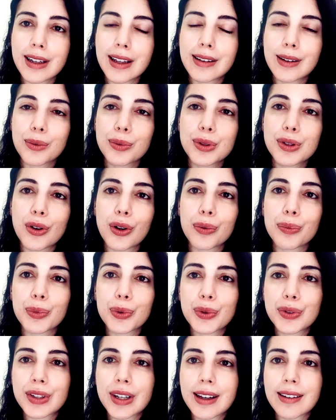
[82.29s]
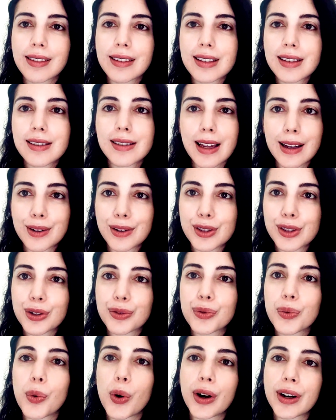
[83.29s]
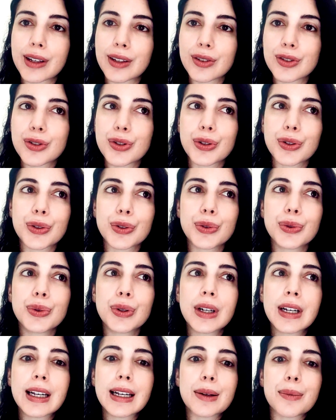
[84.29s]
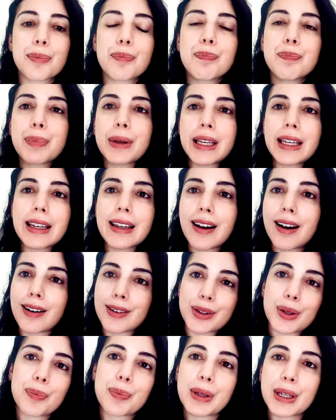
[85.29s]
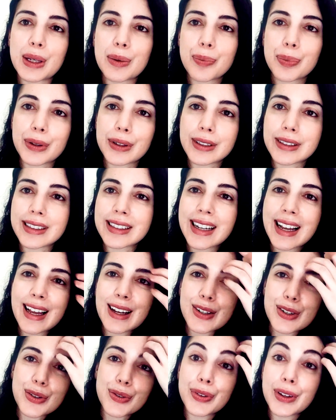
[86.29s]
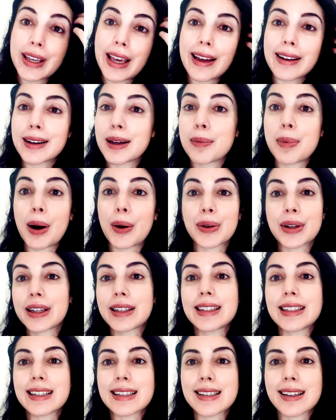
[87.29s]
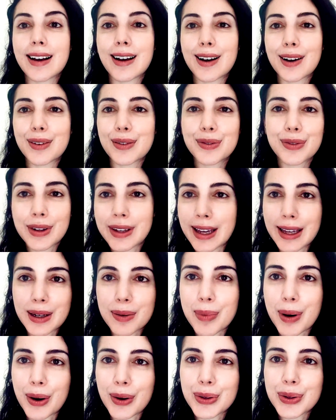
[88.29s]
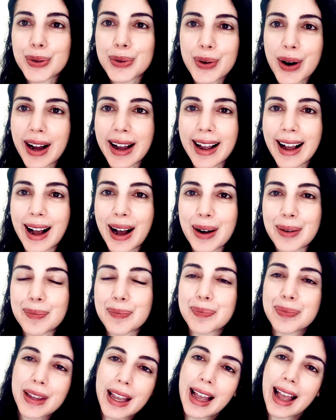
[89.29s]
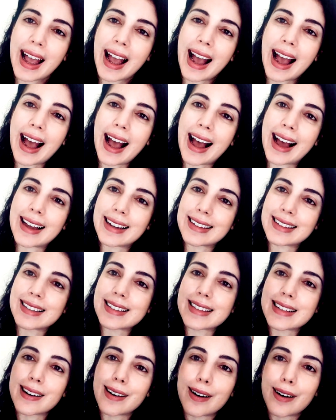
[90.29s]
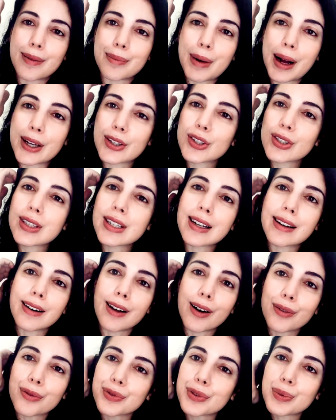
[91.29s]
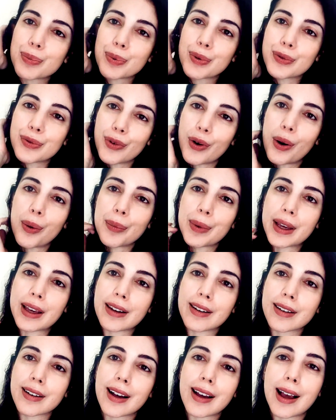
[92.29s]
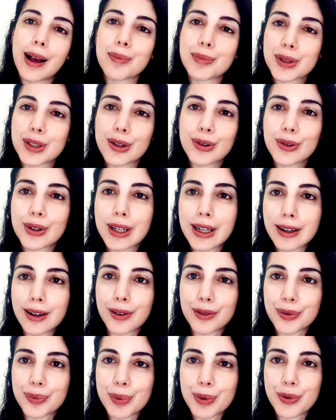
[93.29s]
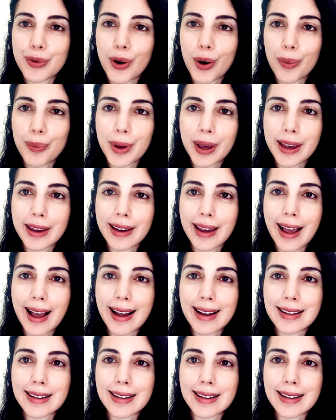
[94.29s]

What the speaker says: And there was almost like this sense of wanting to be other people, to forget about Anisa and forget about who I am. And I just loved performing. I absolutely loved performing.